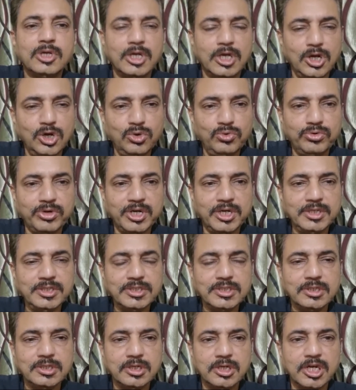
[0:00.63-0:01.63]
Hello
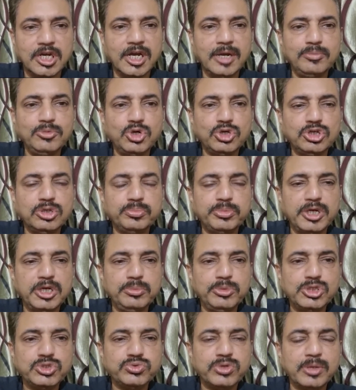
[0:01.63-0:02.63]
friends, I am Dr.
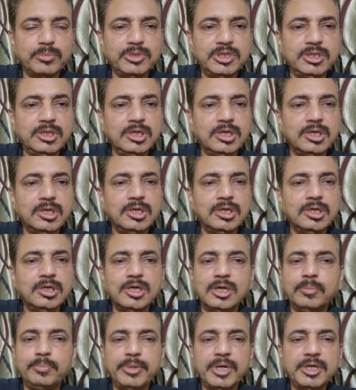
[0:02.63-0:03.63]
Parimal Swamy,
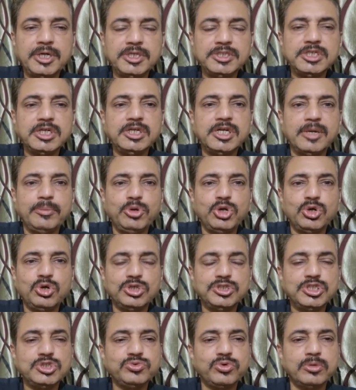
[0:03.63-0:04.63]
a practicing
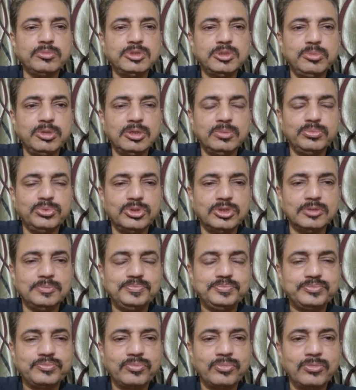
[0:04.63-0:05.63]
diabetologist from Jabalpur.
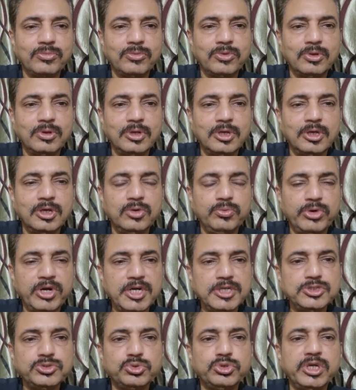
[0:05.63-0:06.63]

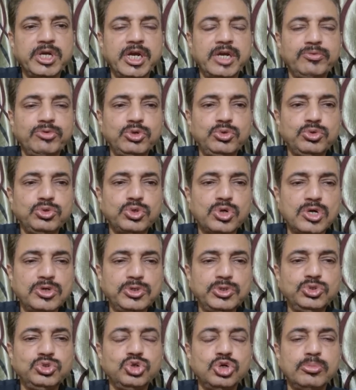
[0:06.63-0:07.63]
Friends, today I want to talk
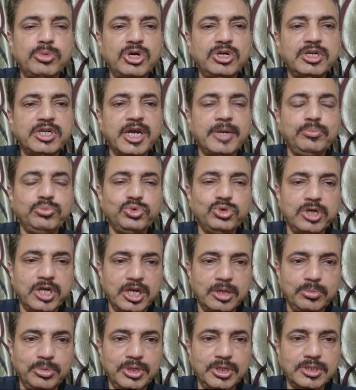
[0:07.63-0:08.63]
to you about type 2
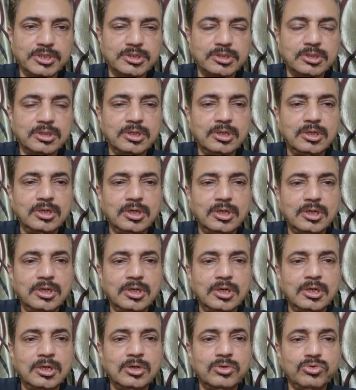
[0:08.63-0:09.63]
diabetes,
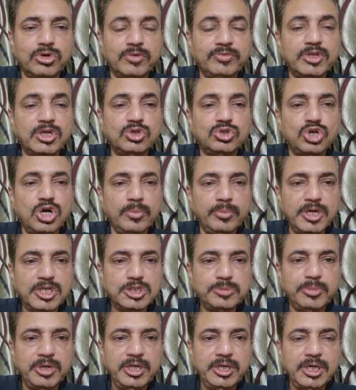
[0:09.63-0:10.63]
one of the
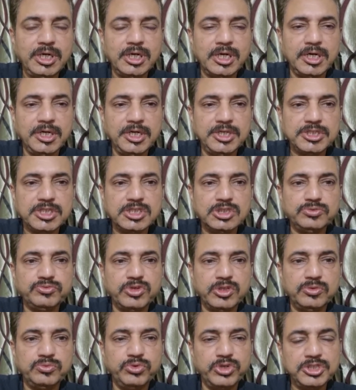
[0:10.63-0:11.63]
commonest medical conditions
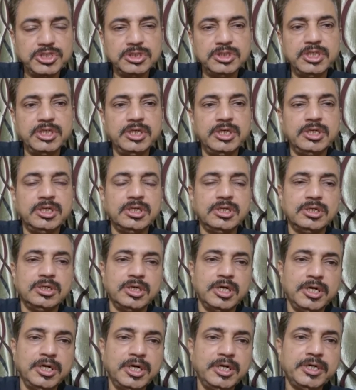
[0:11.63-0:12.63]
with which the
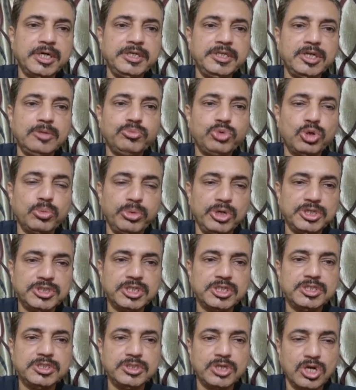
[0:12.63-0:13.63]
adult Indian
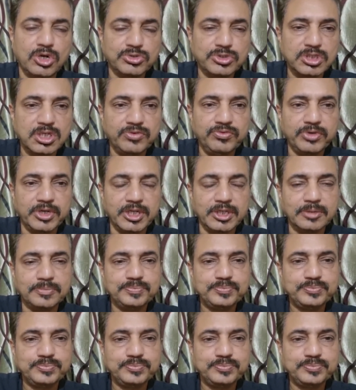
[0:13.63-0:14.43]
population is now suffering.